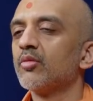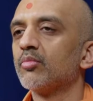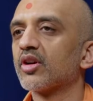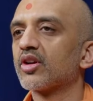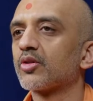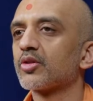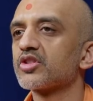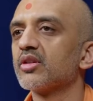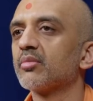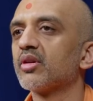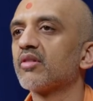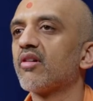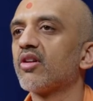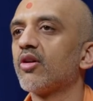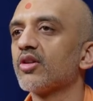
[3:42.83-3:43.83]
But Krishna
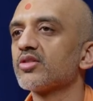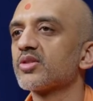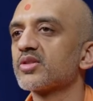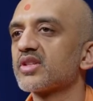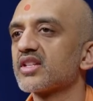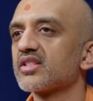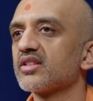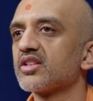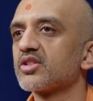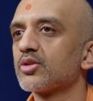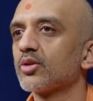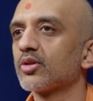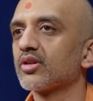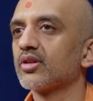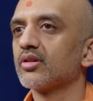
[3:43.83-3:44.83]
Bhagwan also says in this
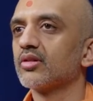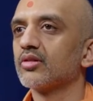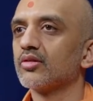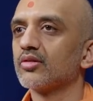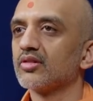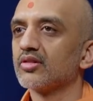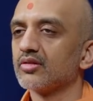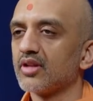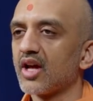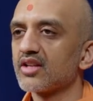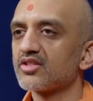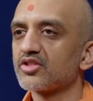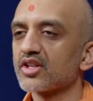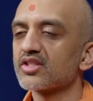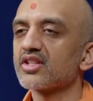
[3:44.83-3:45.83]
shlok,
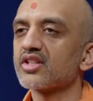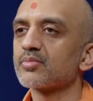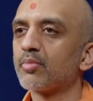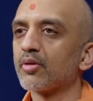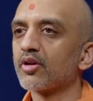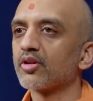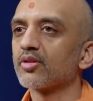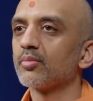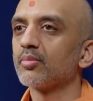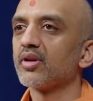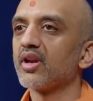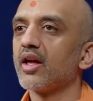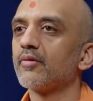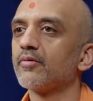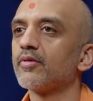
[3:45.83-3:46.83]
not just his birth,
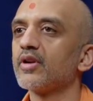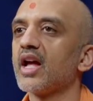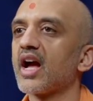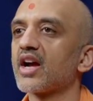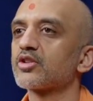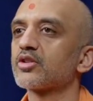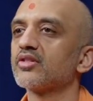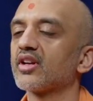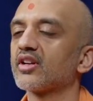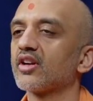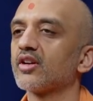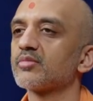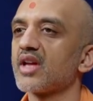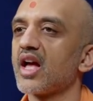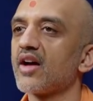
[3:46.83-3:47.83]
but every action that
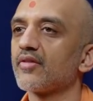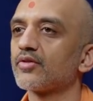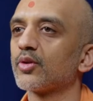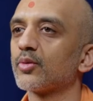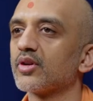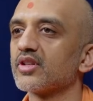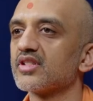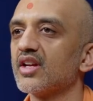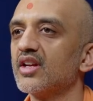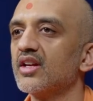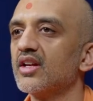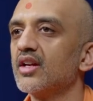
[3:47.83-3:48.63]
comes afterwards.